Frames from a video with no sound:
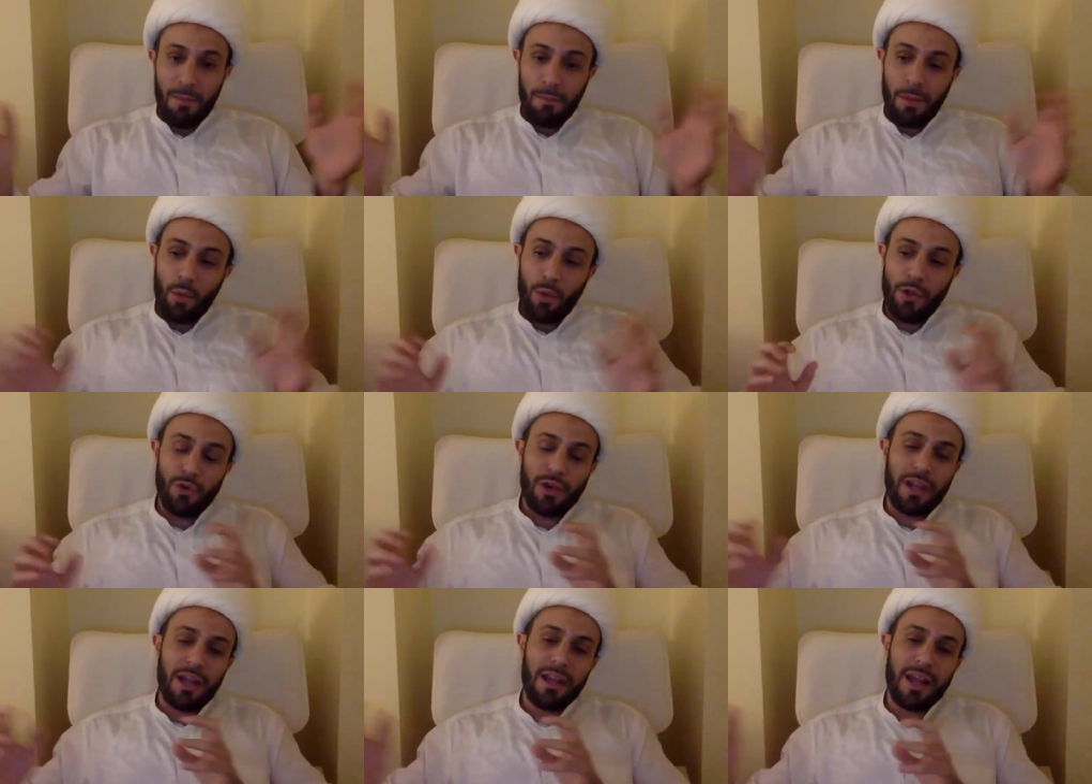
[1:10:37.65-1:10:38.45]
But when
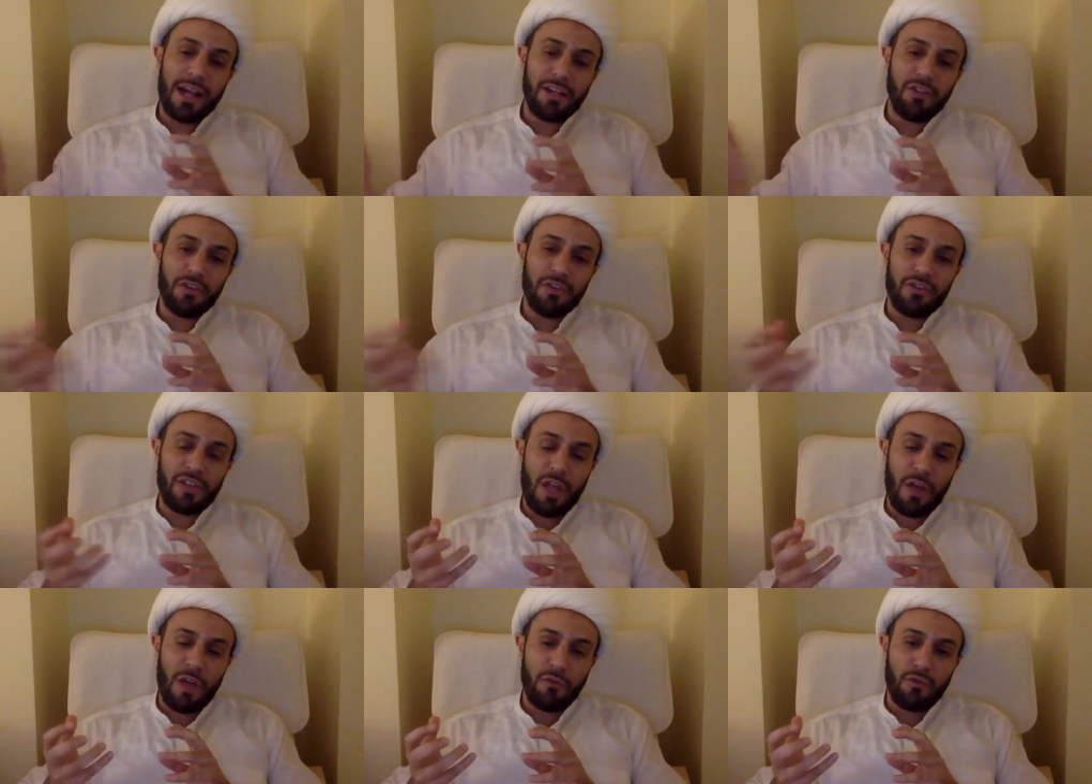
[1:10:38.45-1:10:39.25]
you connect
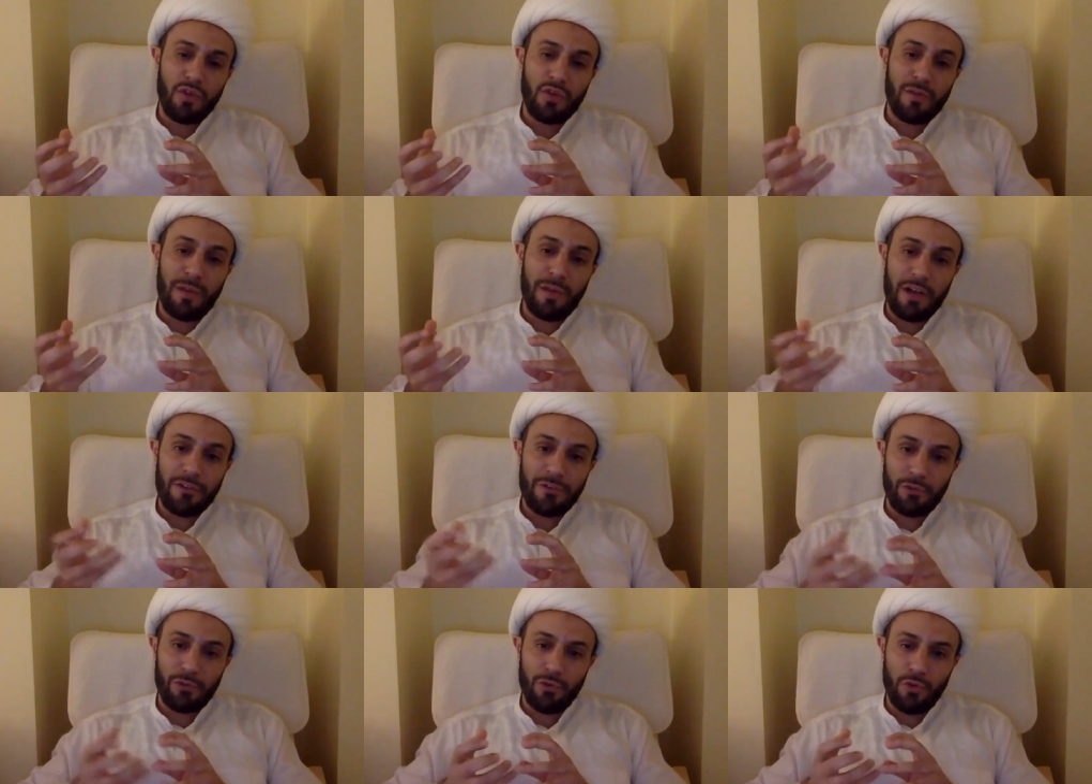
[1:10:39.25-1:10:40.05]
yourself to the
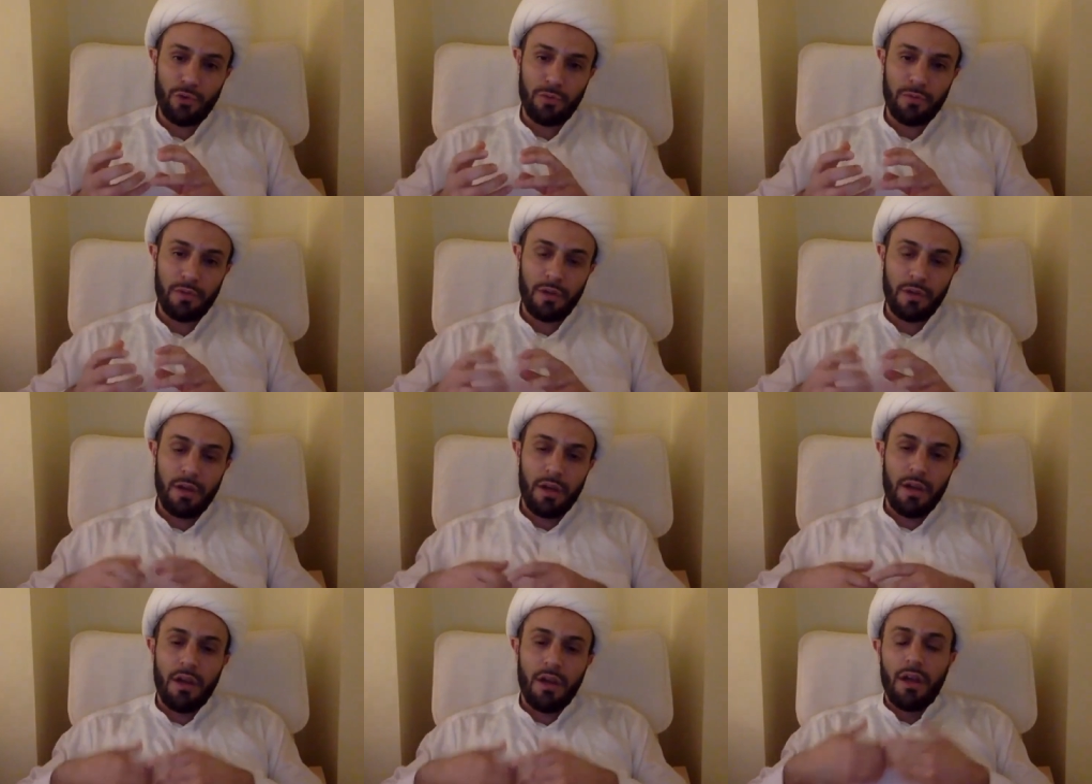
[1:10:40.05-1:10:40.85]
ma'soom,
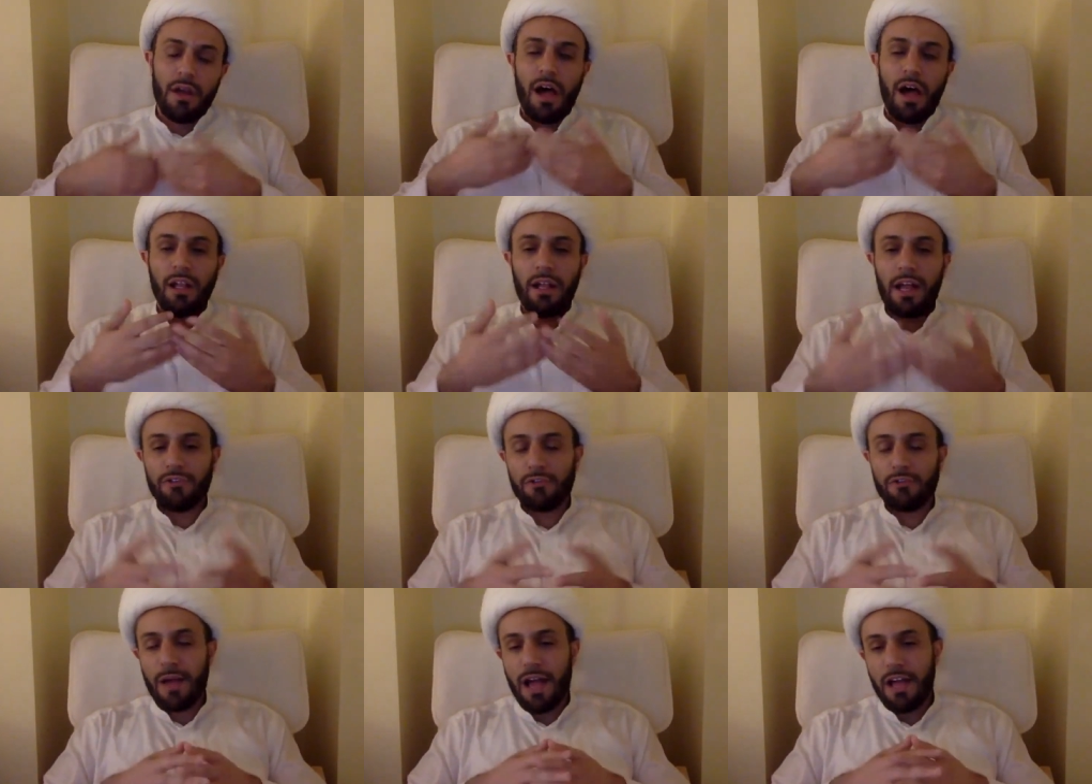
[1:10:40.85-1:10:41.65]
Allah
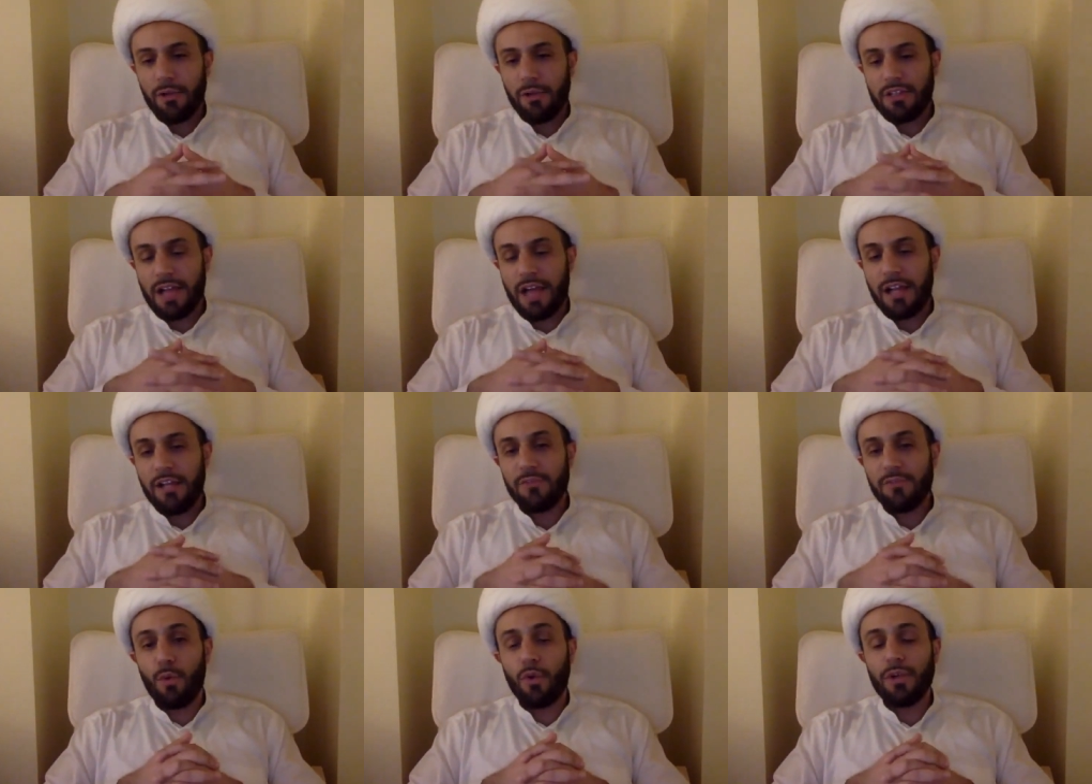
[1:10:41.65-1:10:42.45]
subhanahu wa ta'ala
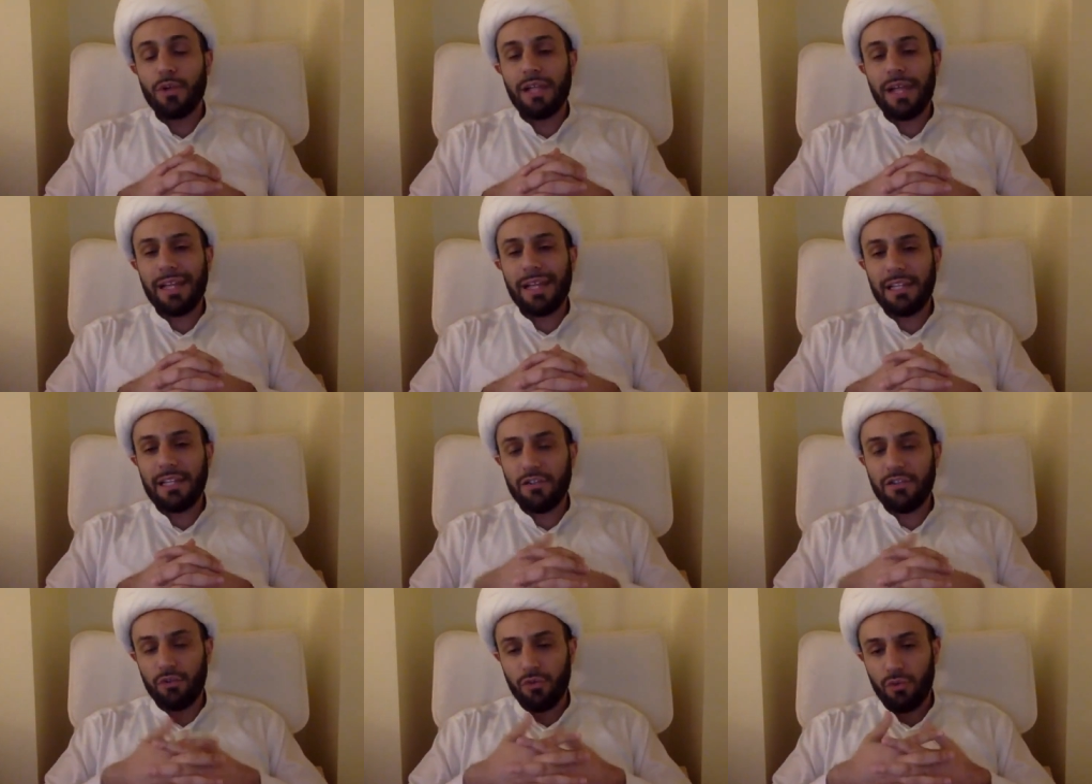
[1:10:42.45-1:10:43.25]
is more
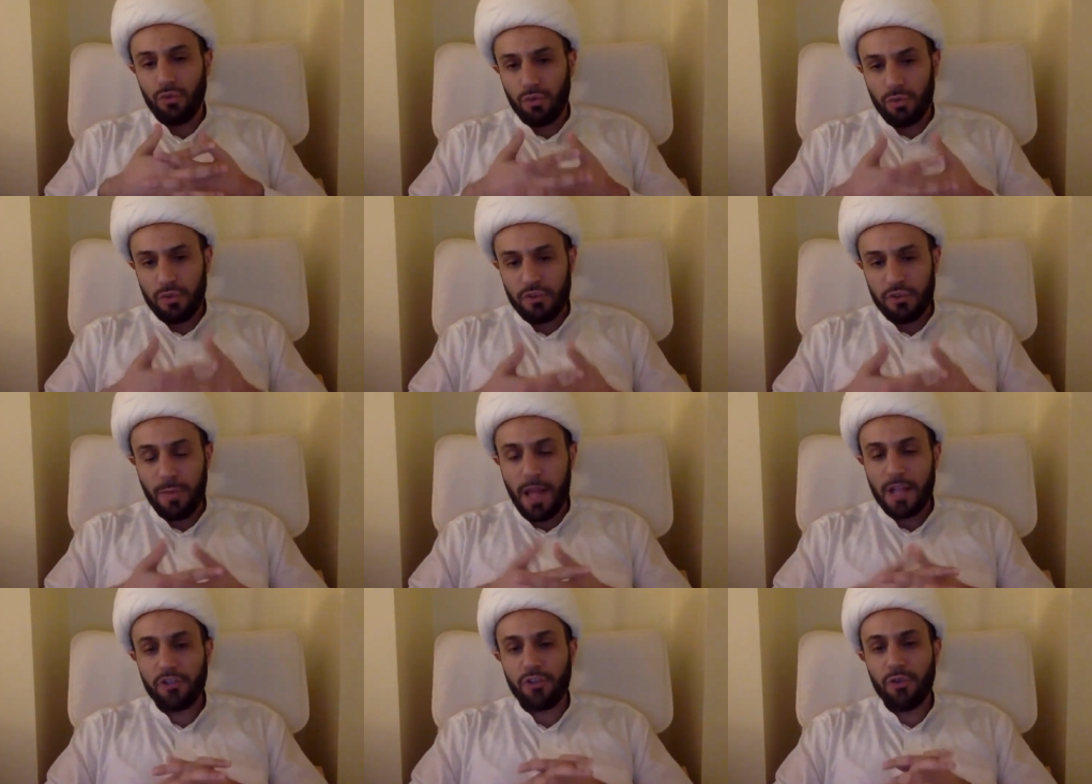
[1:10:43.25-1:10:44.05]
likely to
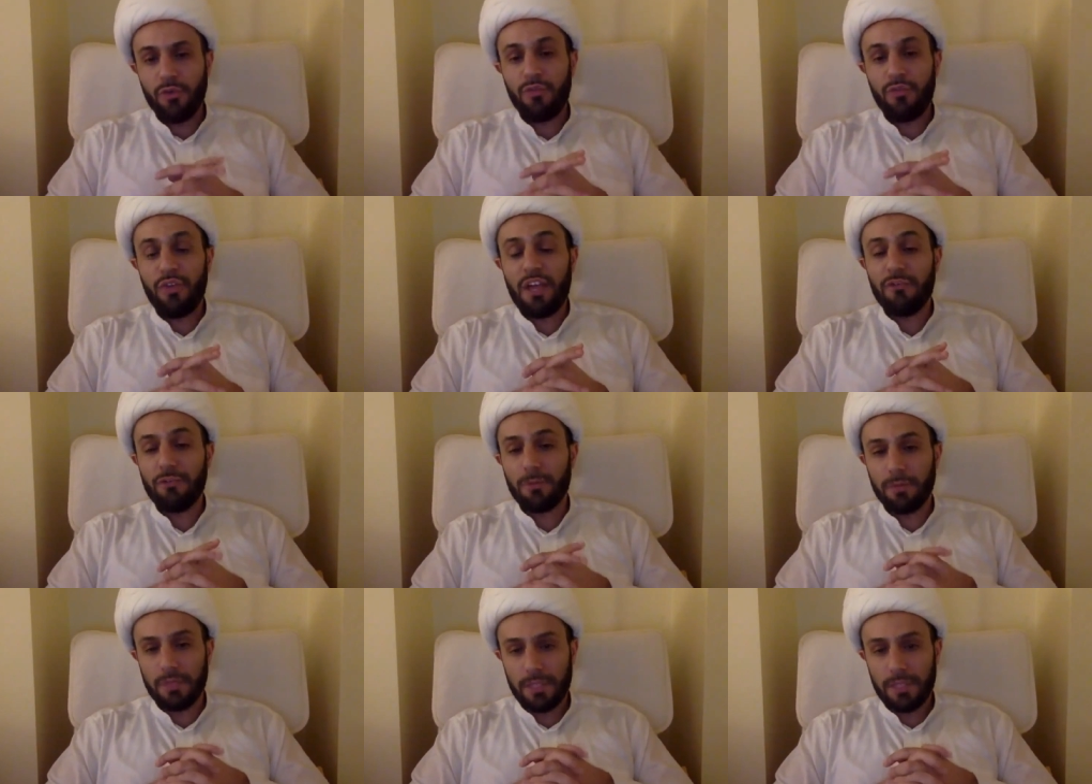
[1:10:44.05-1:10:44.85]
respond to you
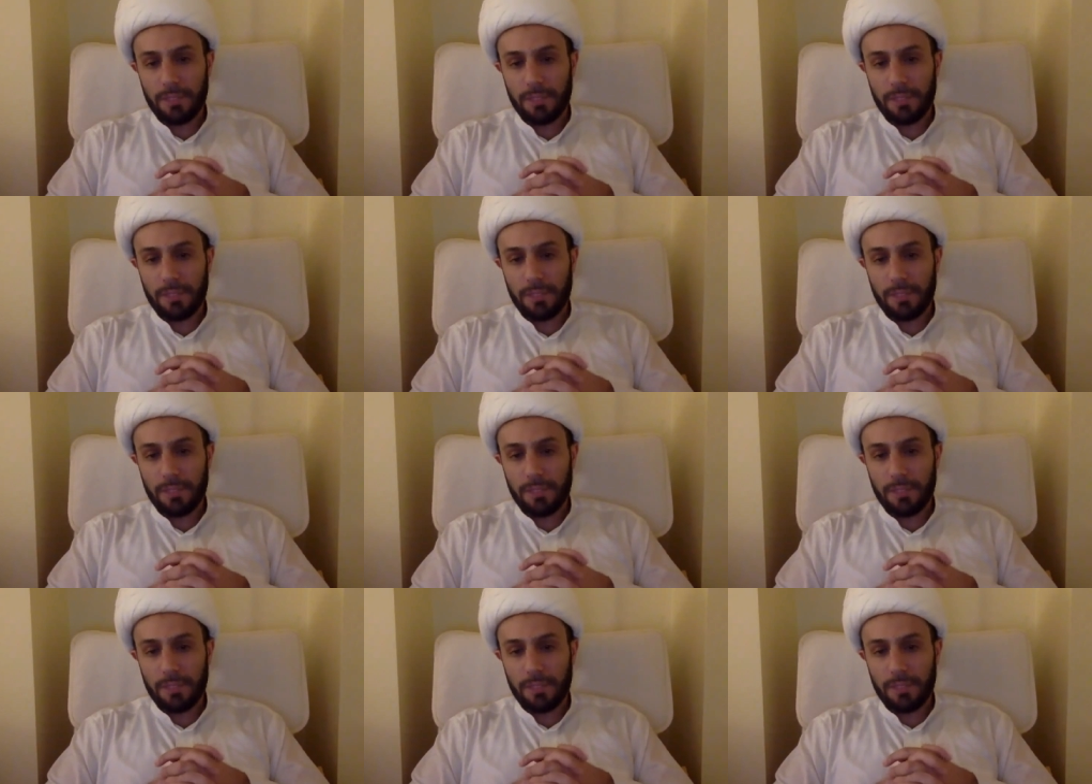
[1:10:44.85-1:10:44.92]
favorably.